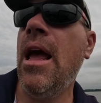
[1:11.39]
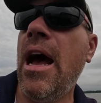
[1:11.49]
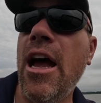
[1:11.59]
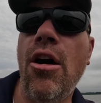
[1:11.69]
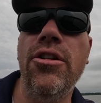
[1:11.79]

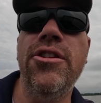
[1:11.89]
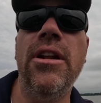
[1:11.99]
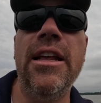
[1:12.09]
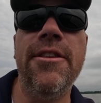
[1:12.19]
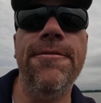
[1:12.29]
I also
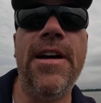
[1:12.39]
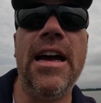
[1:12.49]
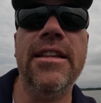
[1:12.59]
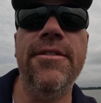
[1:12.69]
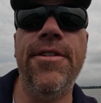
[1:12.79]
like the
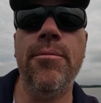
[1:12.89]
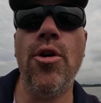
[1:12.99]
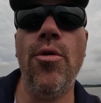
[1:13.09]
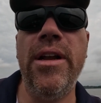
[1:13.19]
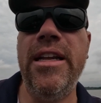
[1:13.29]
fact if I'm
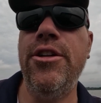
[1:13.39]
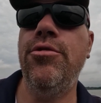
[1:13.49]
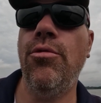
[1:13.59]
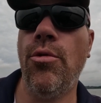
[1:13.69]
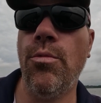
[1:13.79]
going
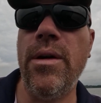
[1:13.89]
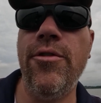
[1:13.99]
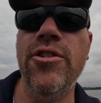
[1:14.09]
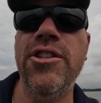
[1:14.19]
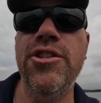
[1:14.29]
into a
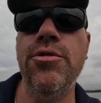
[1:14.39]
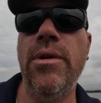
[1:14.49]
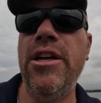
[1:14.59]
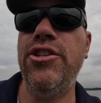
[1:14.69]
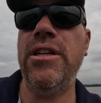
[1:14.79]
river
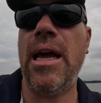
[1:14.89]
situation,